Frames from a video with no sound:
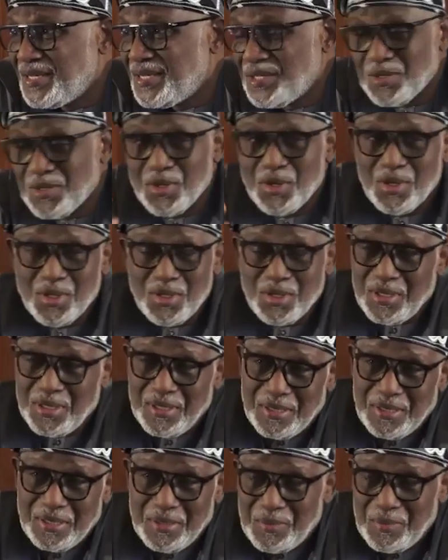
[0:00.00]
So
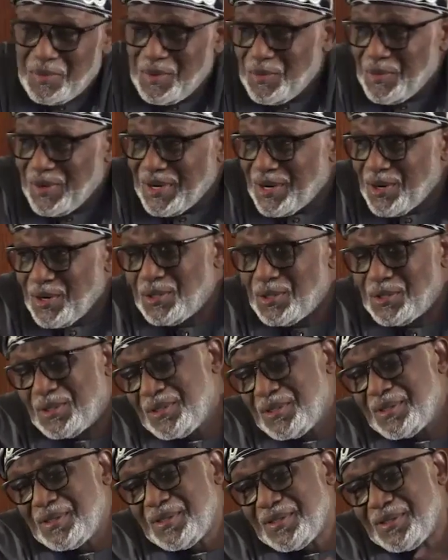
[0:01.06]
we, we go
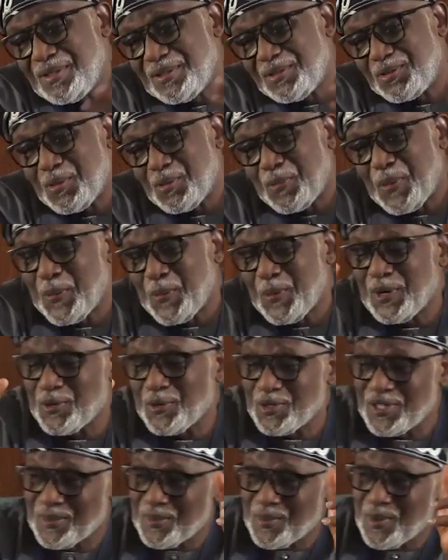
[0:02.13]
to people in
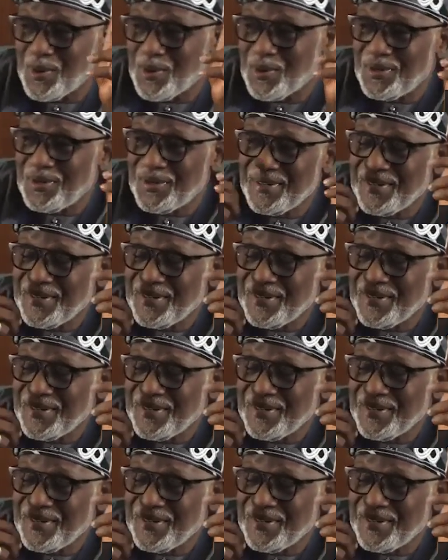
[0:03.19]
Odigbo